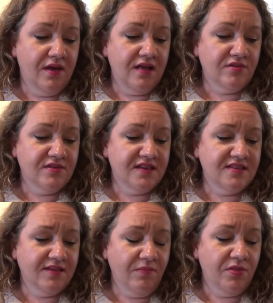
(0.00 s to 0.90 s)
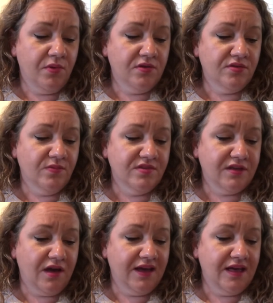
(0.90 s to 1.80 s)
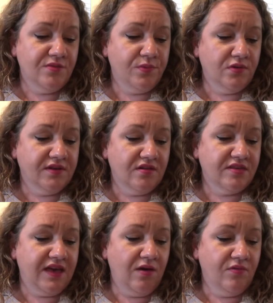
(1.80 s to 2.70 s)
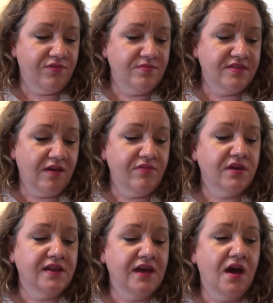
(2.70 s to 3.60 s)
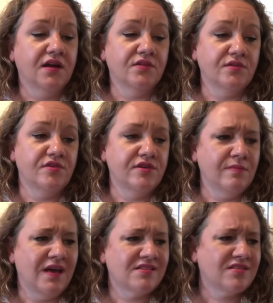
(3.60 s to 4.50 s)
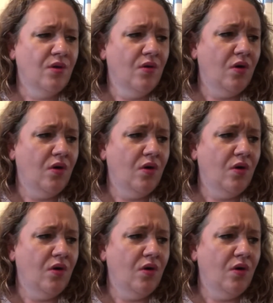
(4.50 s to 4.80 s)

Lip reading: So it says some of the world's most cutting edge products hail from South Korea, including sheet masks.